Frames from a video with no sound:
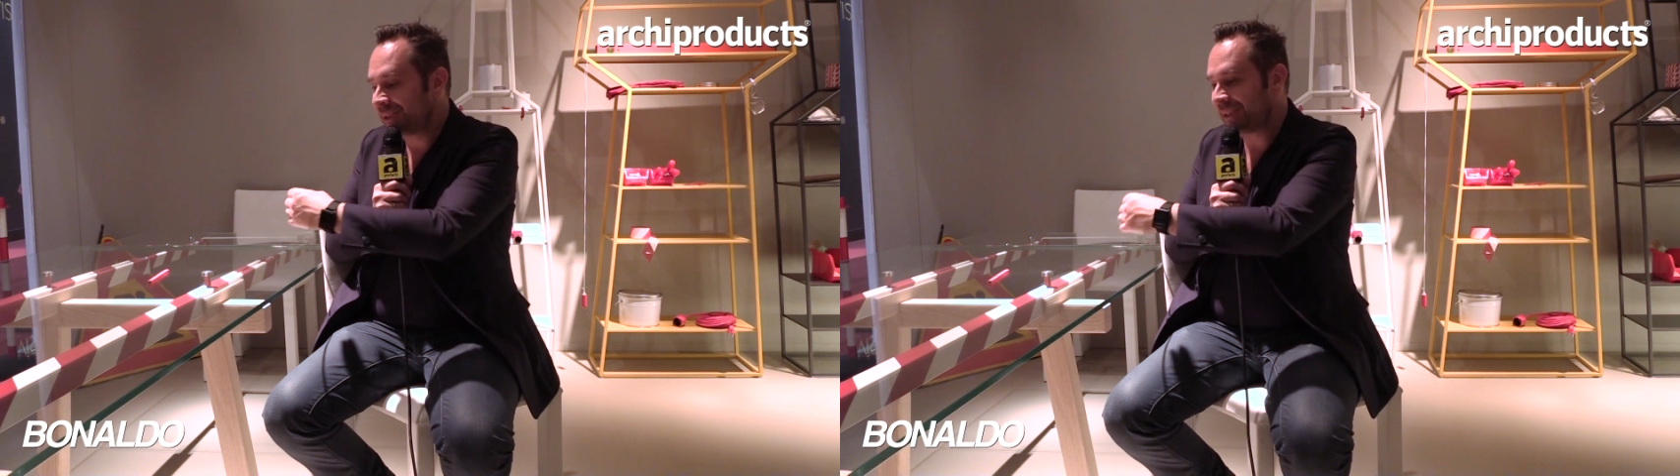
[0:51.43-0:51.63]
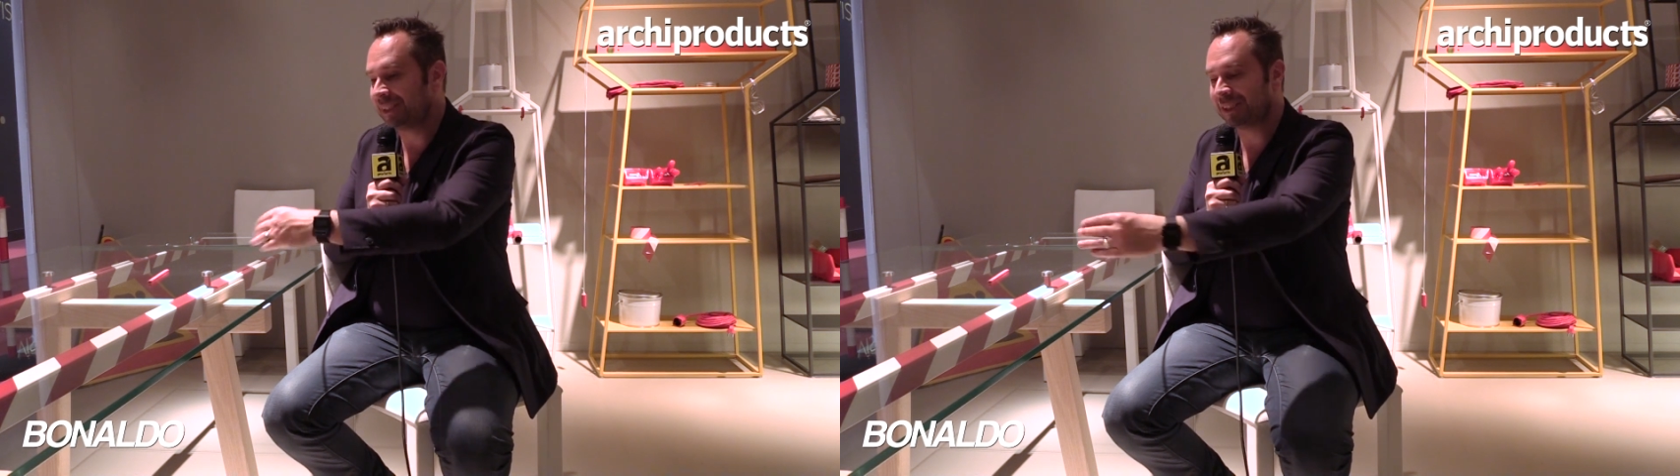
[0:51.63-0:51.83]

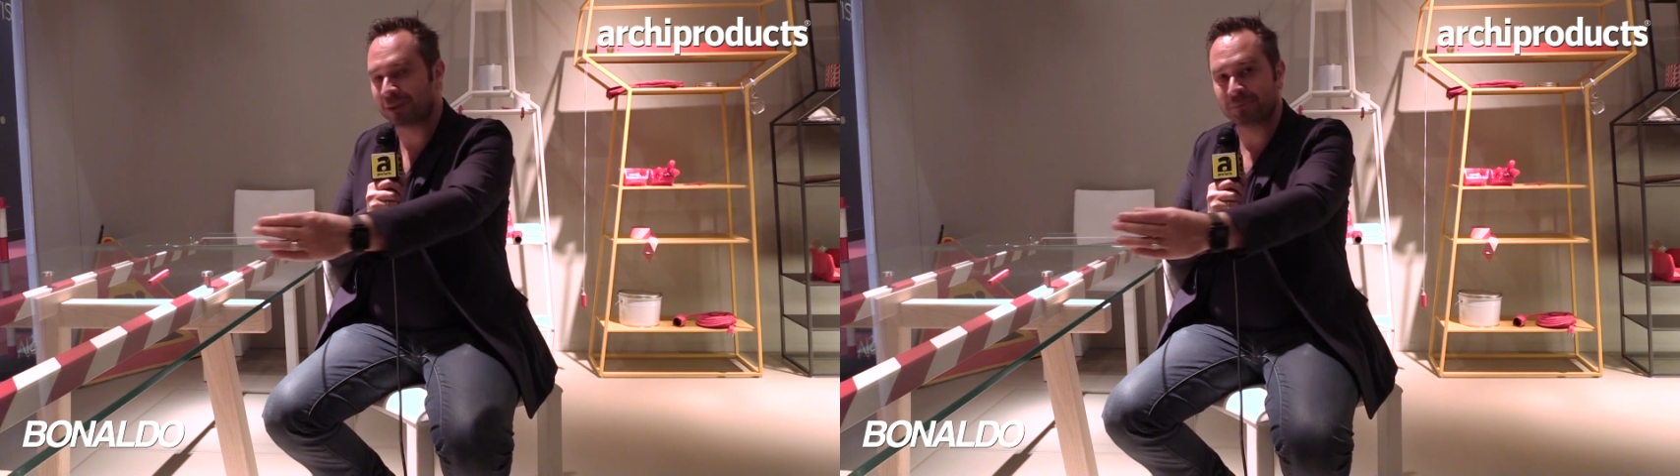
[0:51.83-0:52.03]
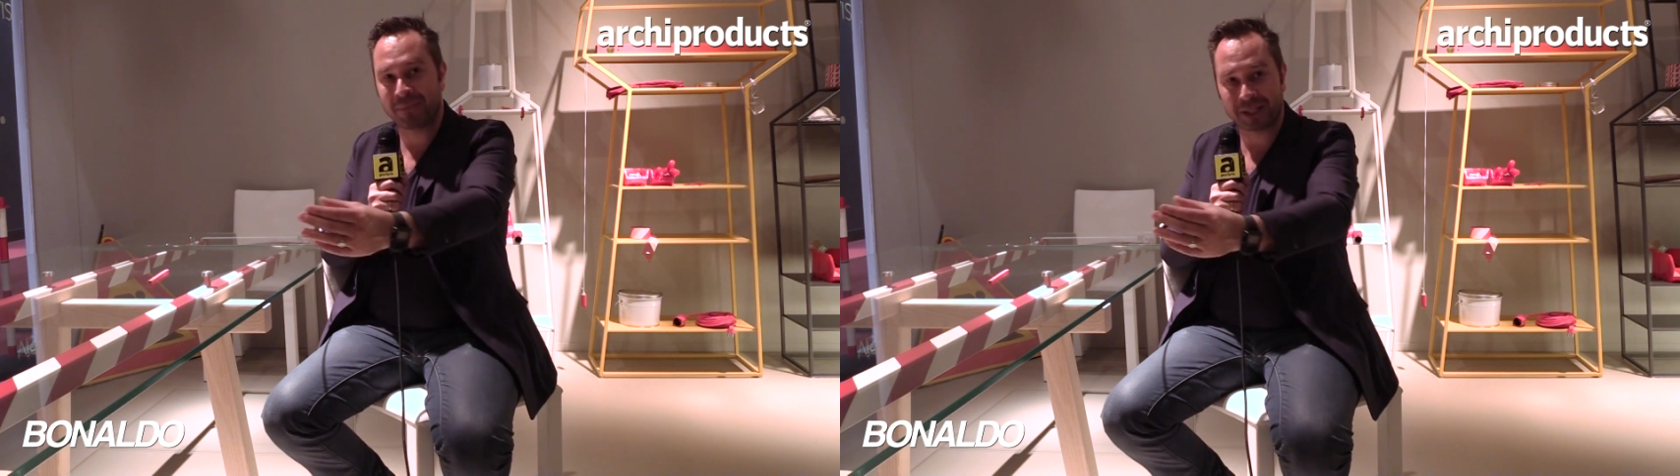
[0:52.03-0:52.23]

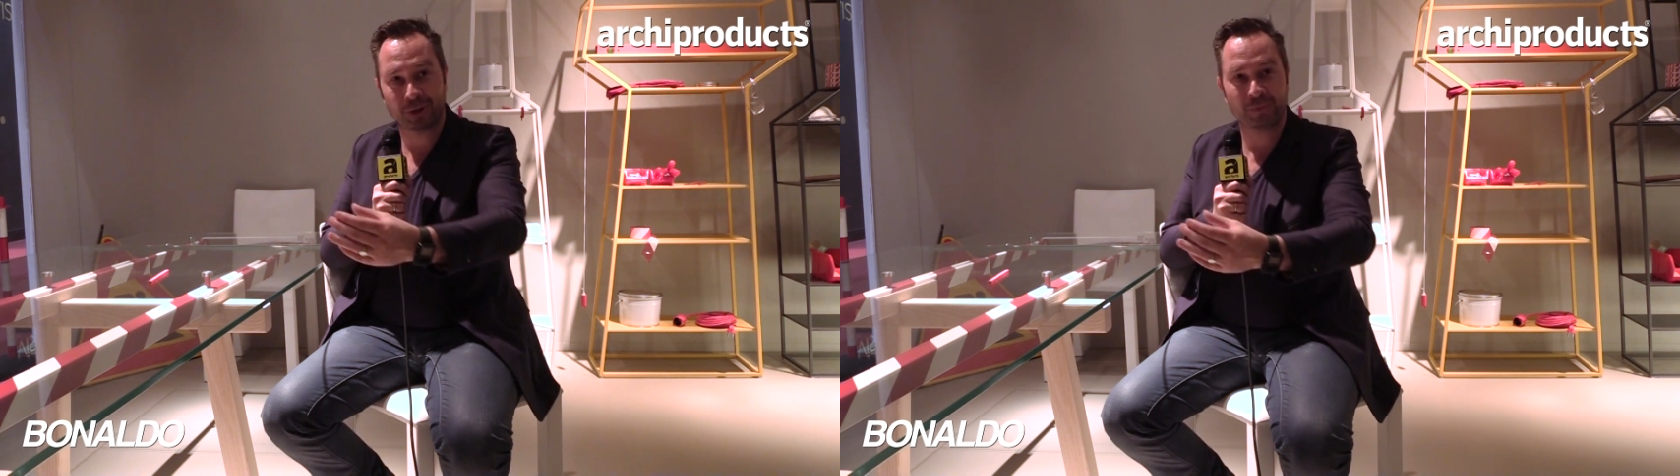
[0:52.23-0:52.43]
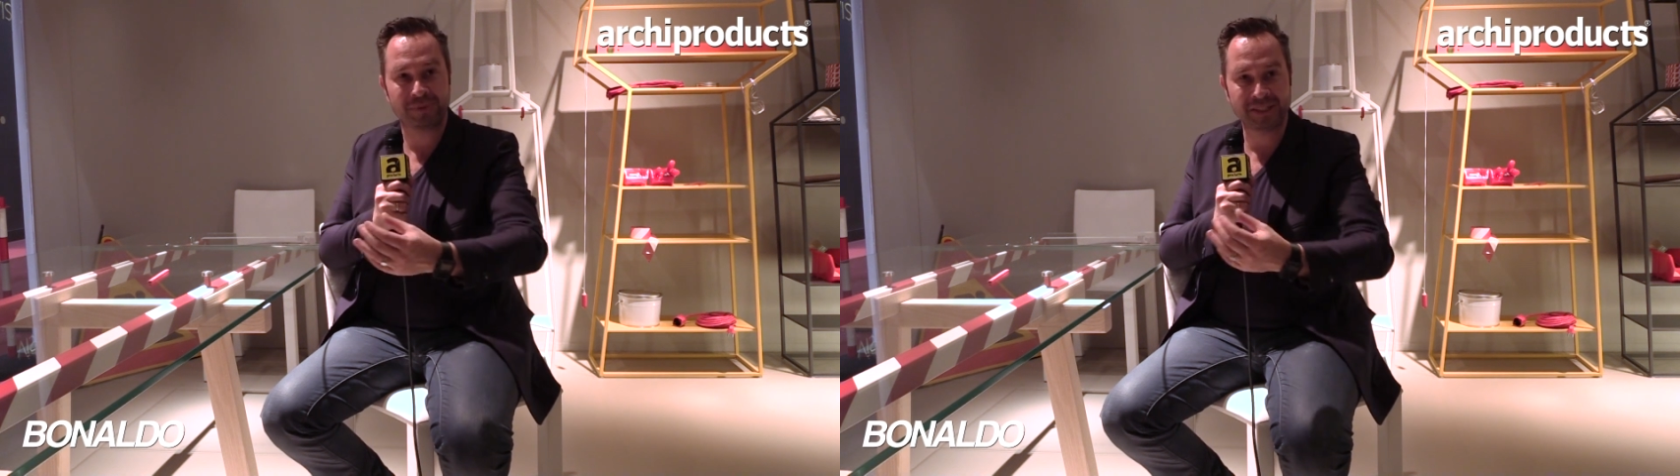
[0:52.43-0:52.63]
these
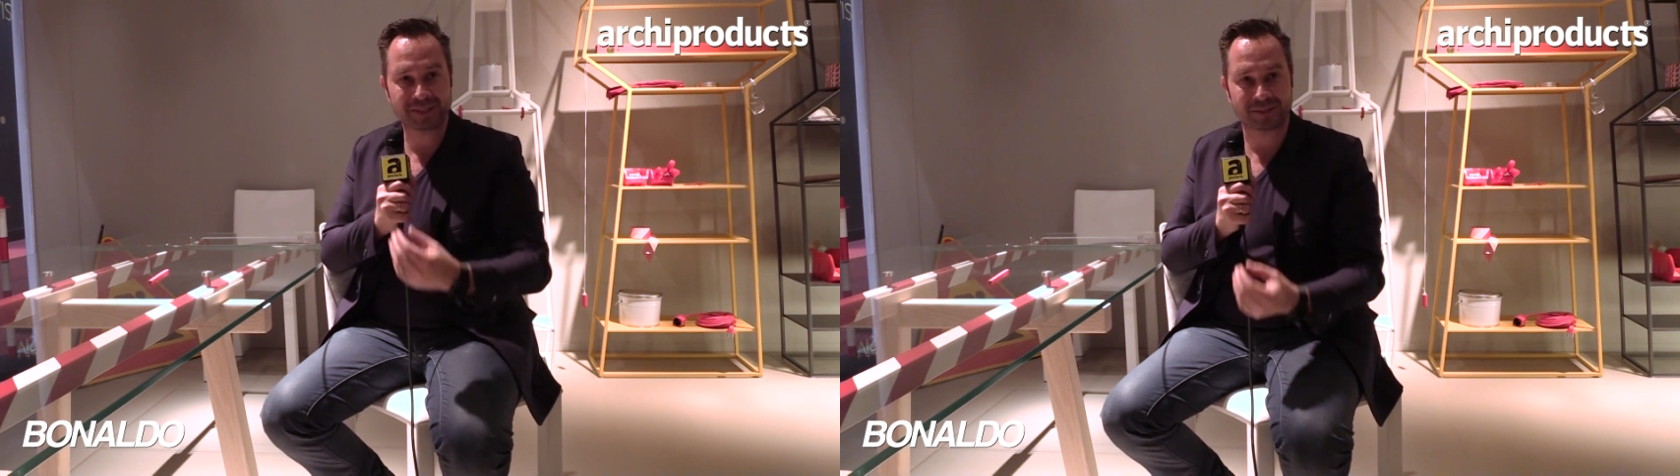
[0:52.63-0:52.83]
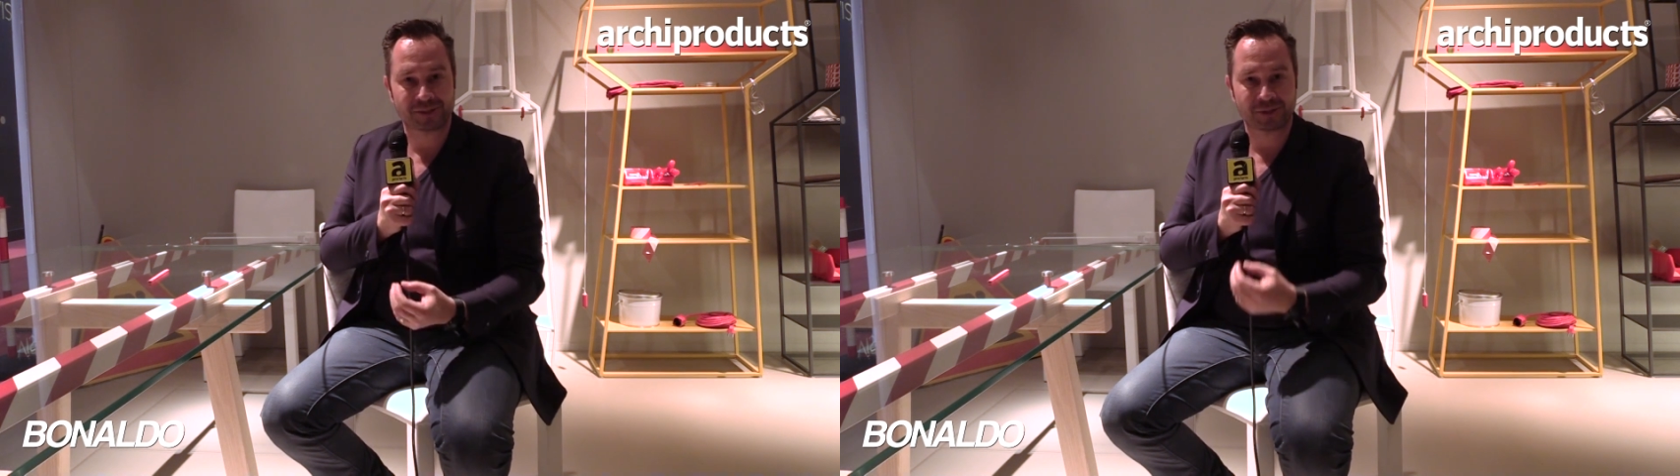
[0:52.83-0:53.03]
metal
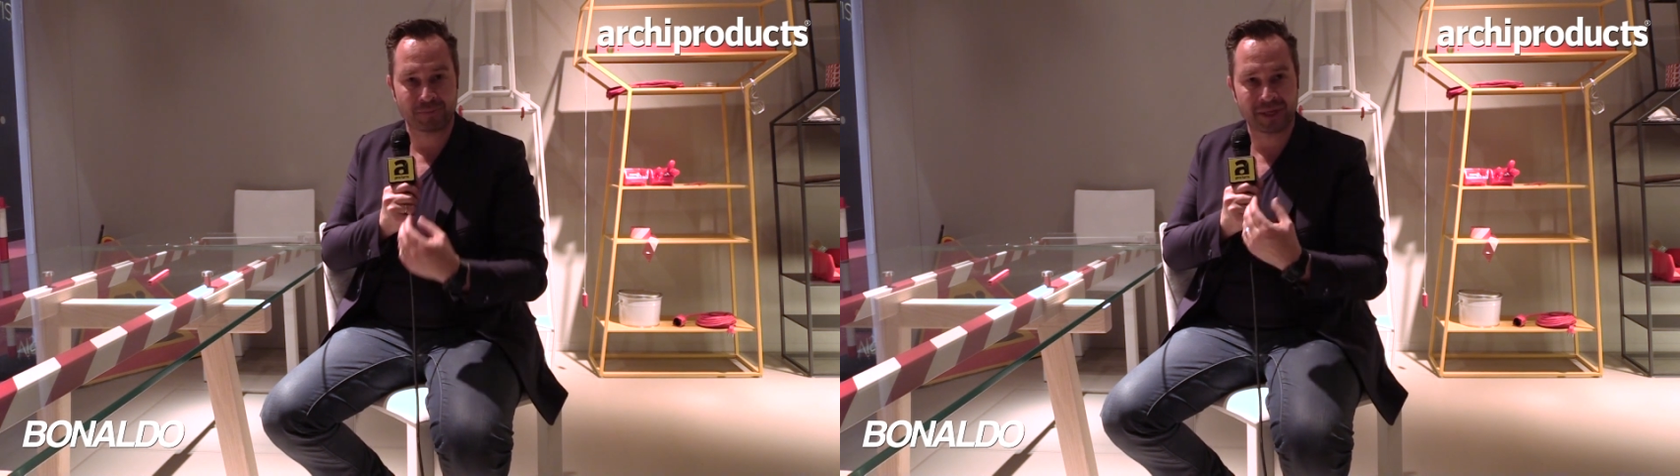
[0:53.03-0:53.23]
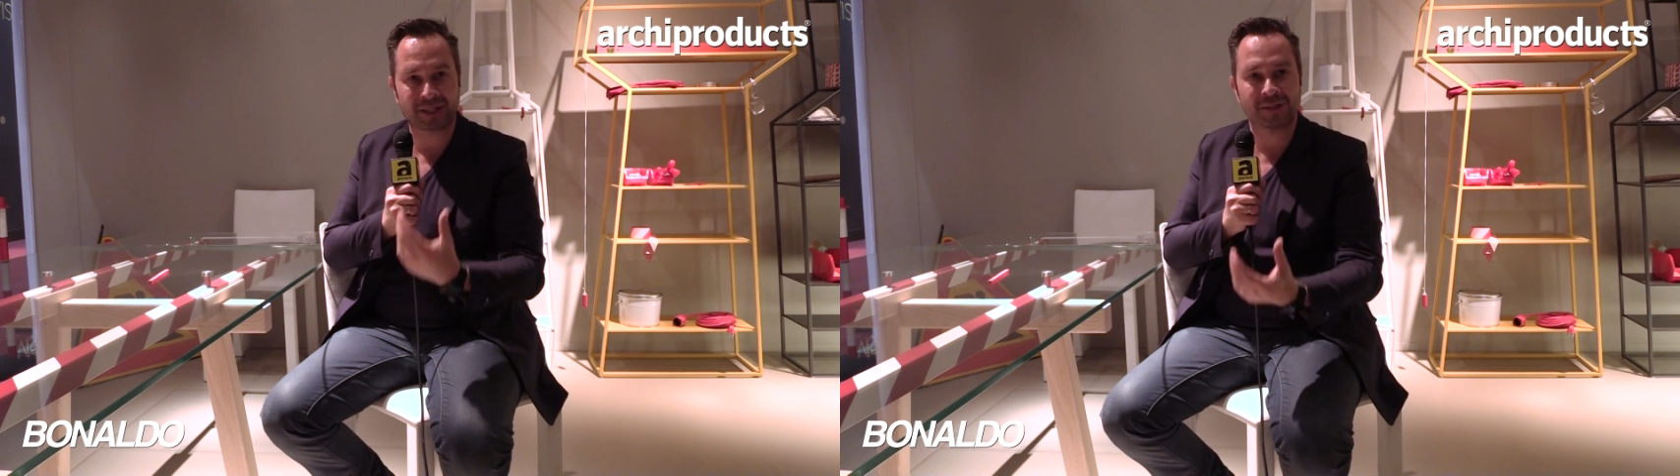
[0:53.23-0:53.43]
pieces, the
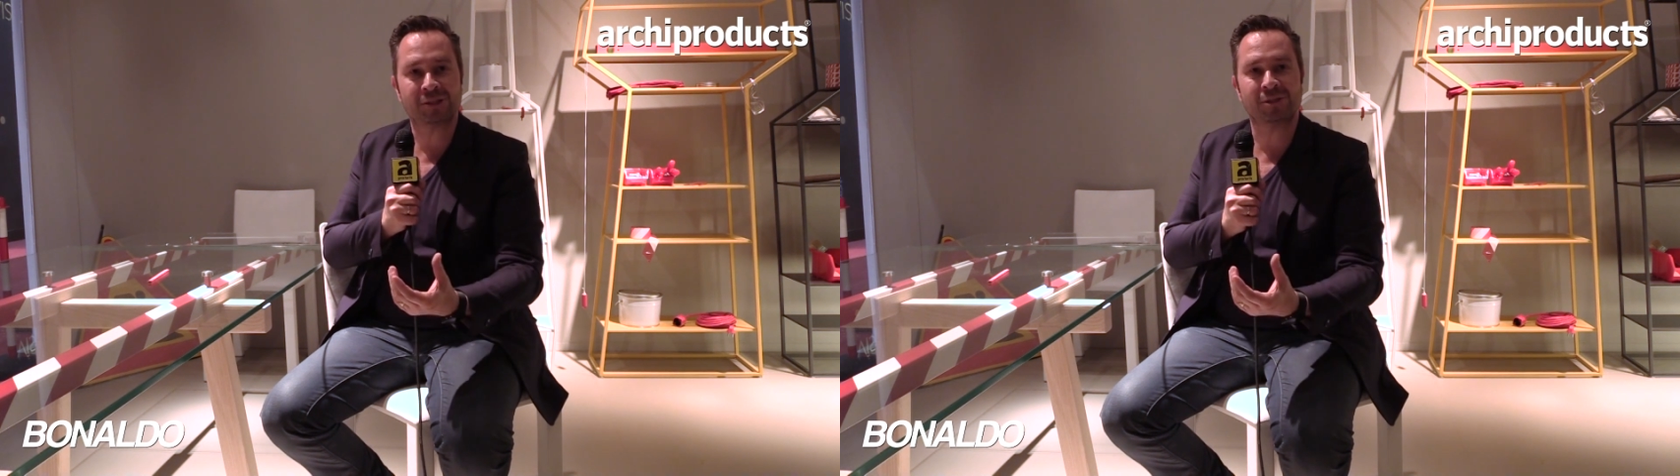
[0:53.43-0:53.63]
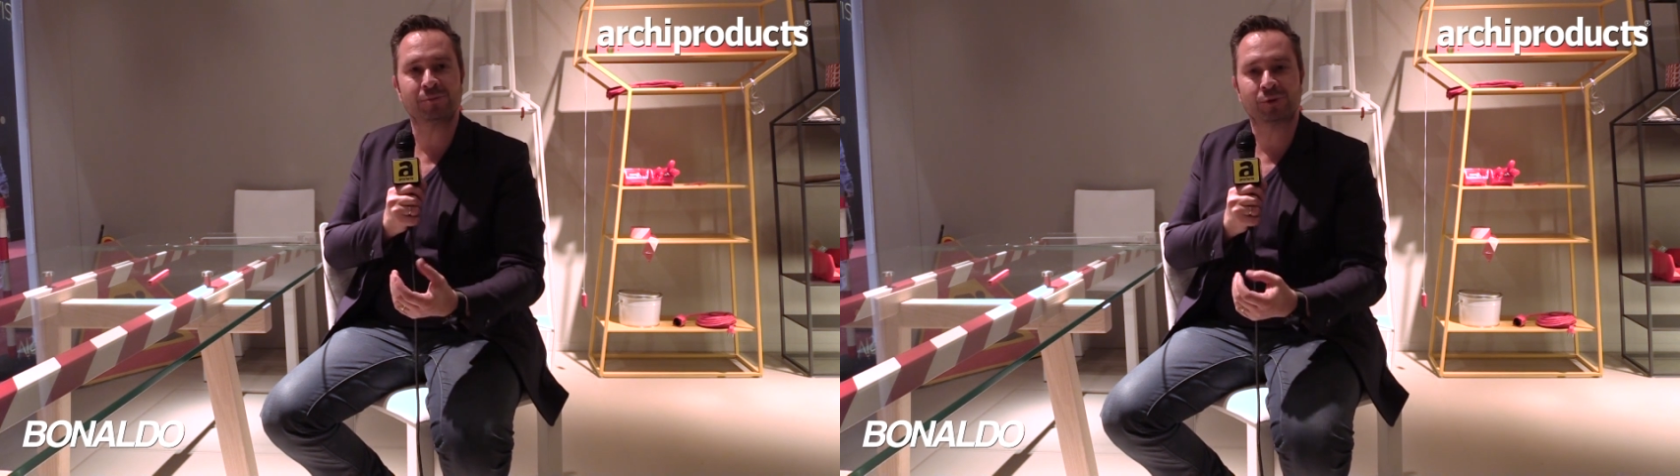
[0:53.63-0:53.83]

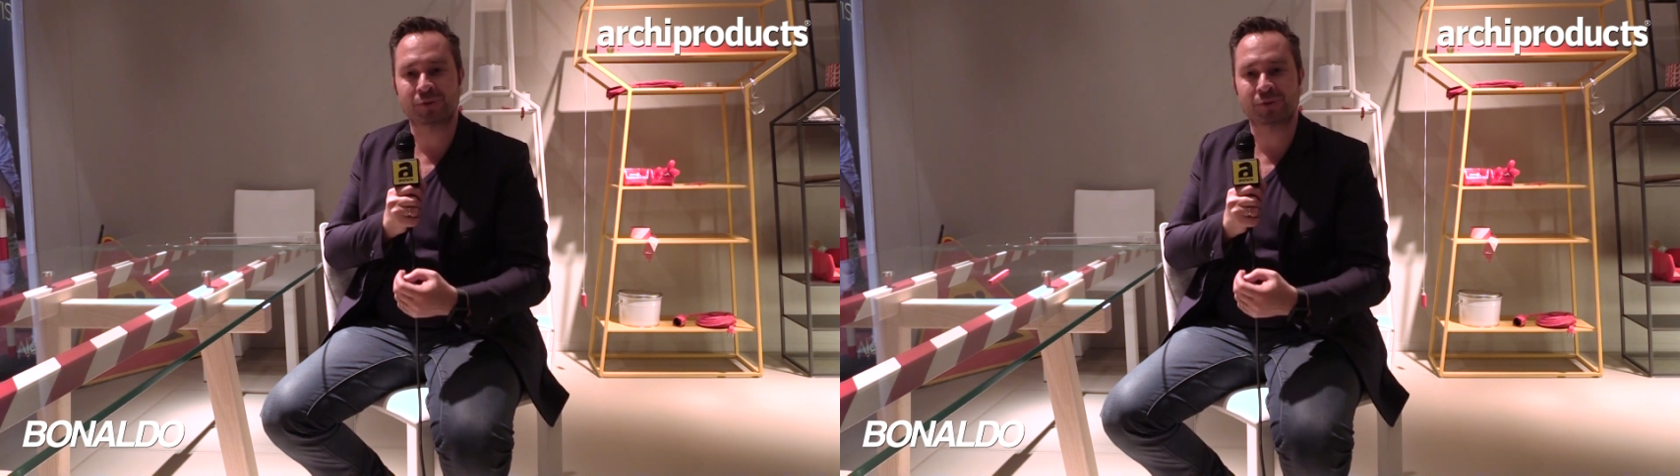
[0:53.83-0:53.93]
mechanisms,